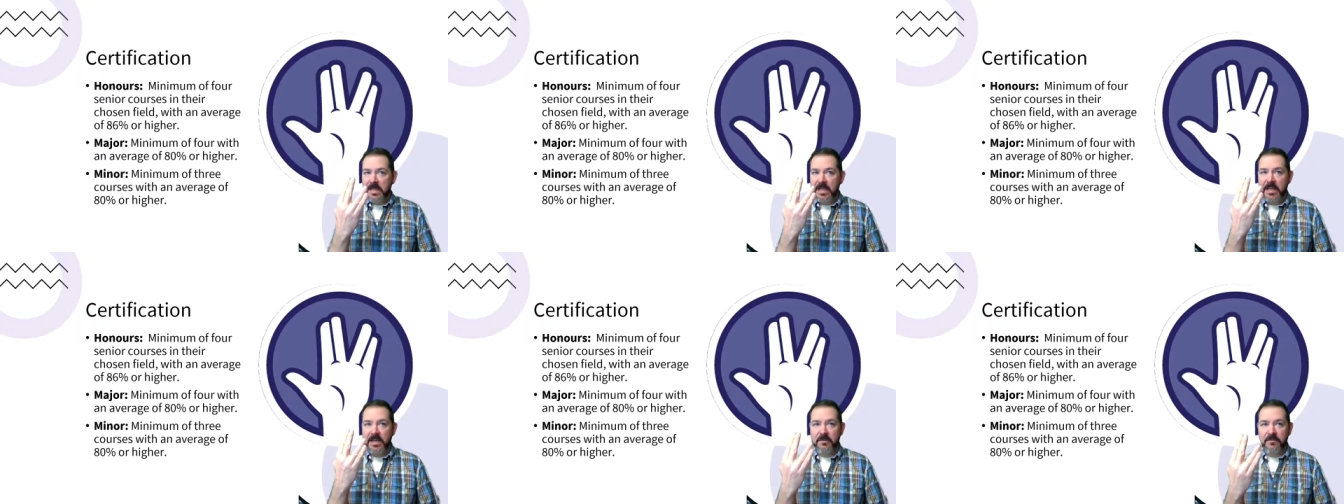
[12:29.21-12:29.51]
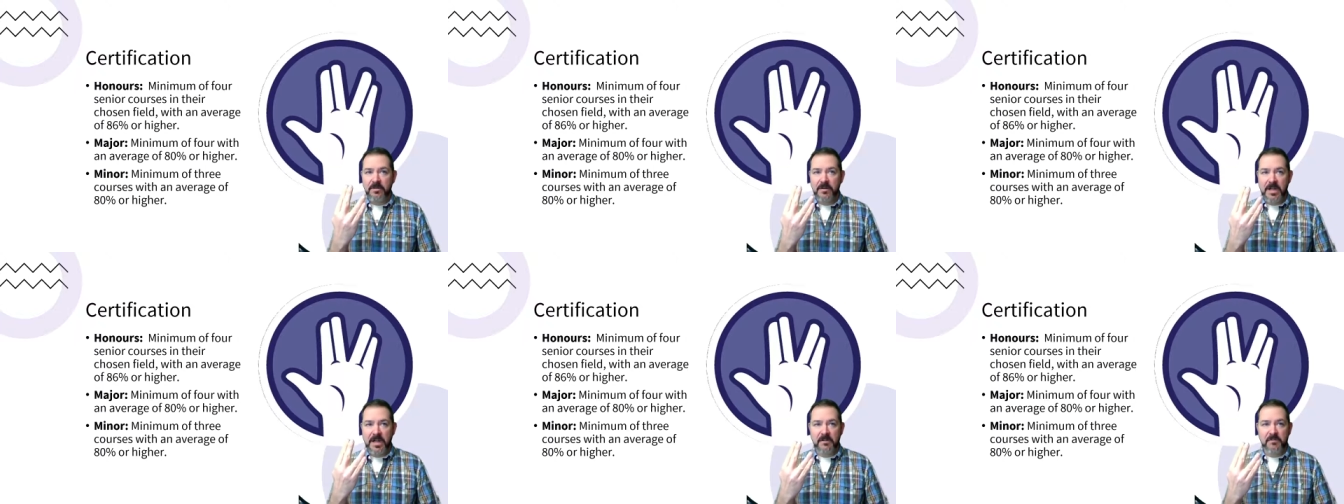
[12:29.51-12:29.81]
And
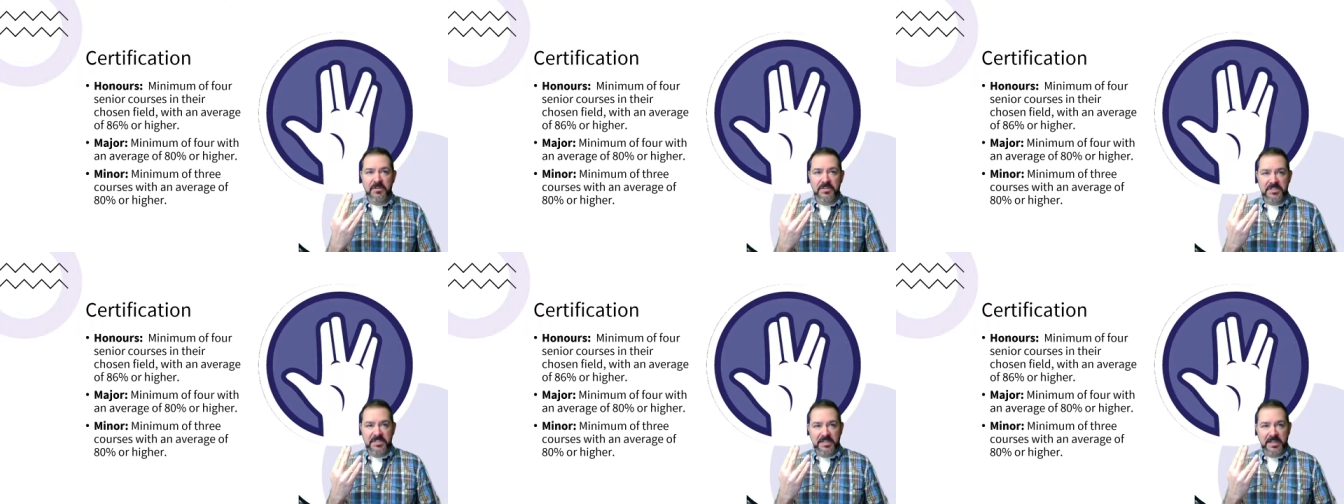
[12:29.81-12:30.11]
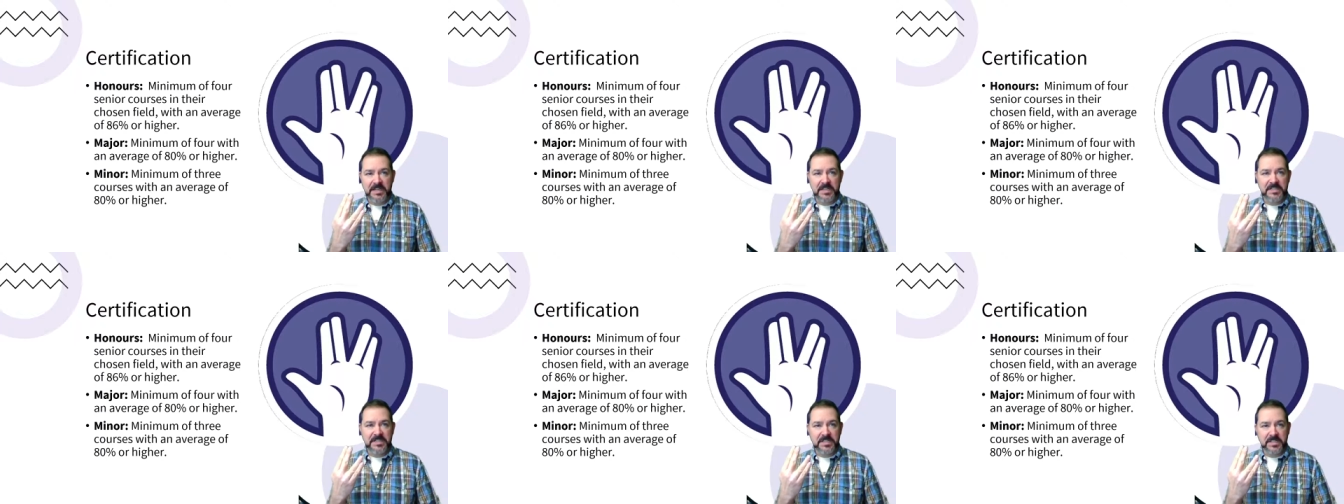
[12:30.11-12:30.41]
if your average is
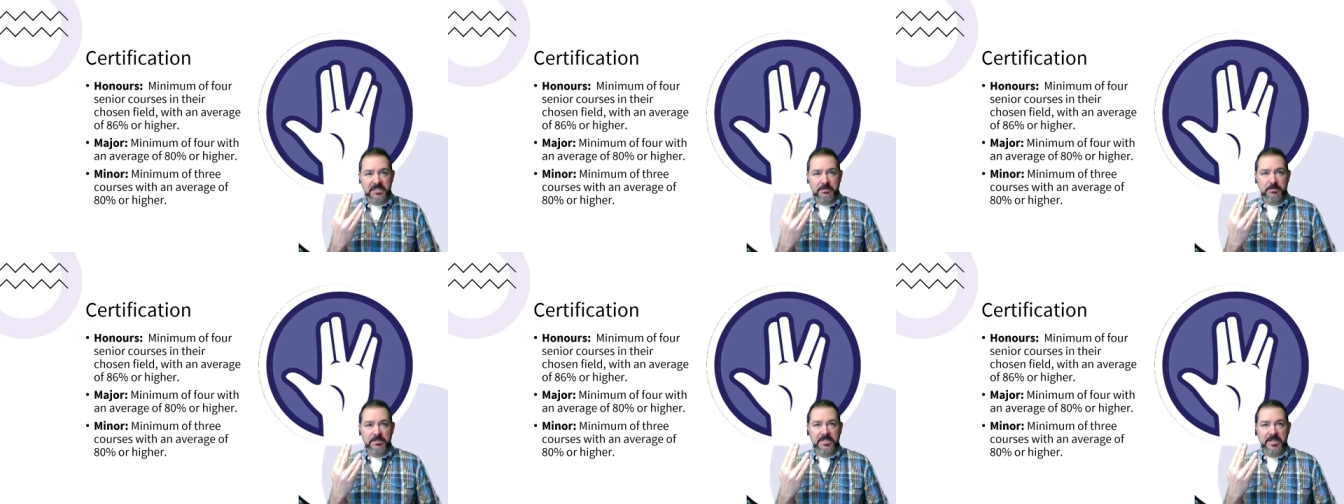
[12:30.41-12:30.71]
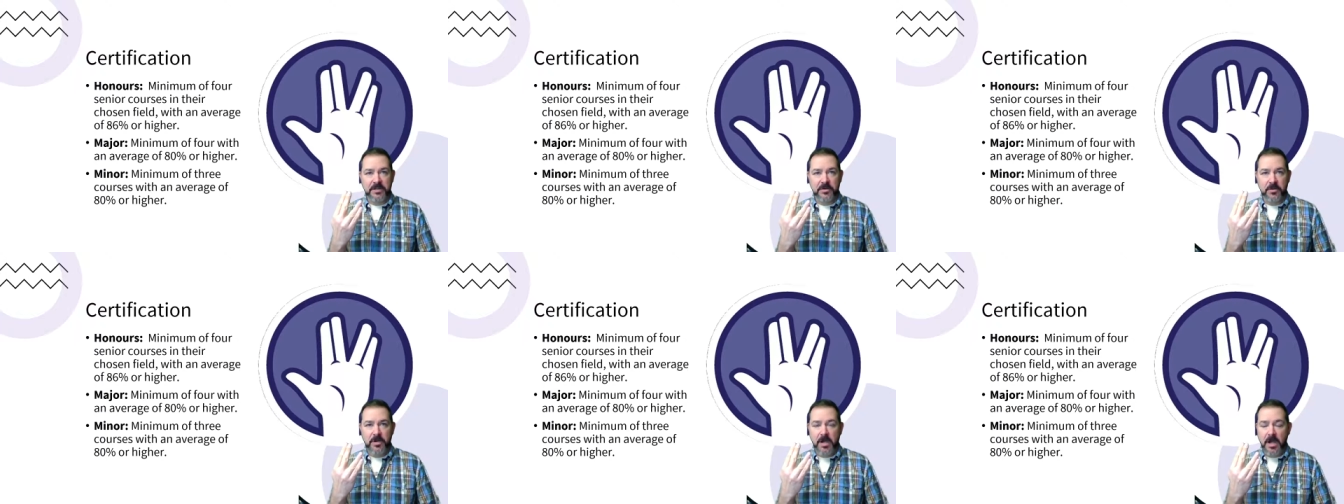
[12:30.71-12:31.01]

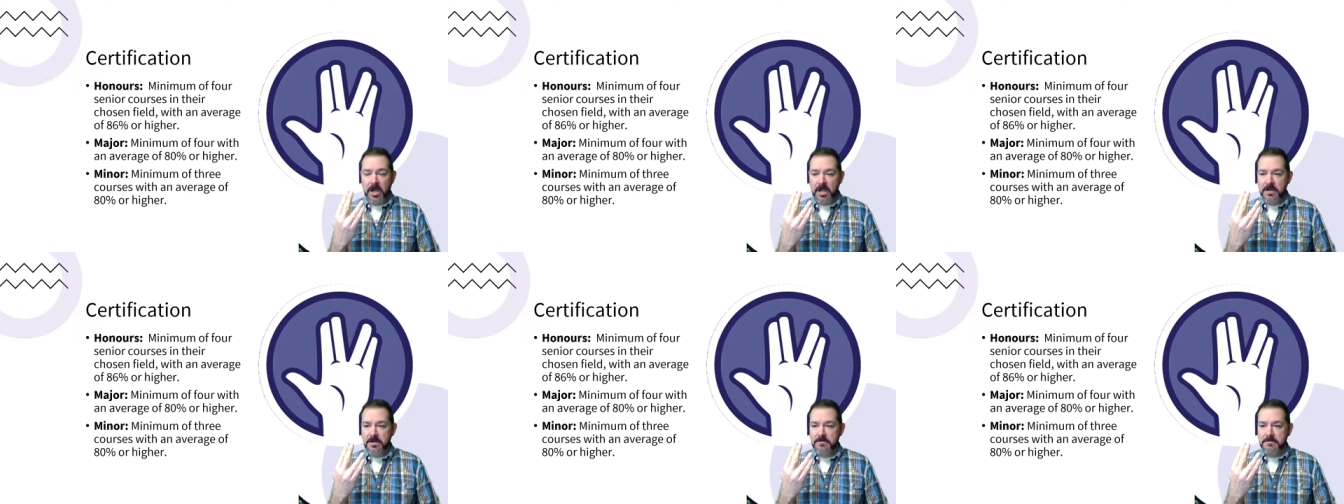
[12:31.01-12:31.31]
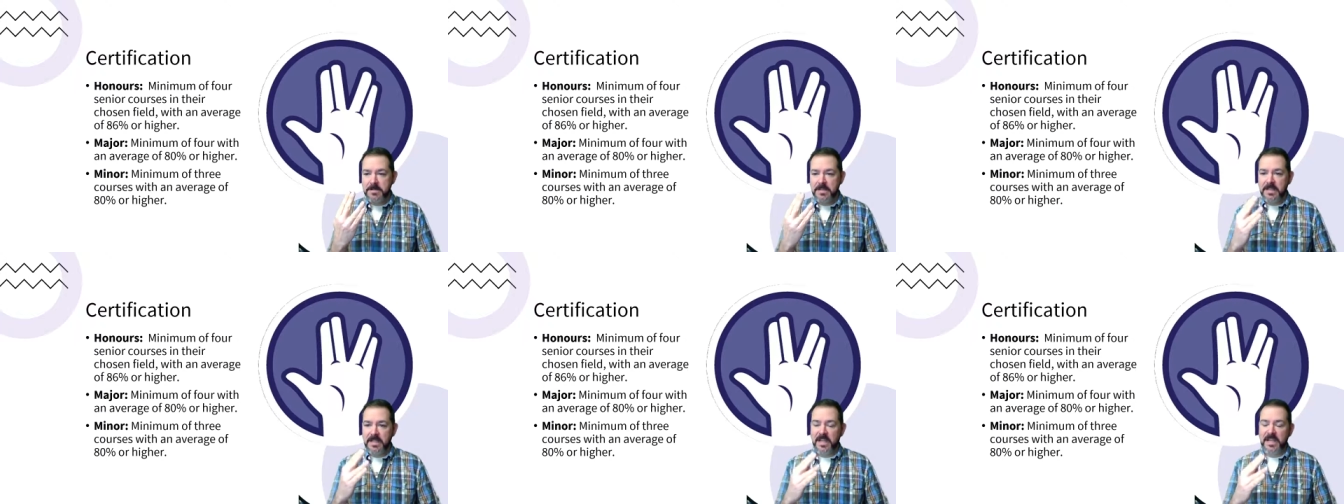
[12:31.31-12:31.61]
86% or higher,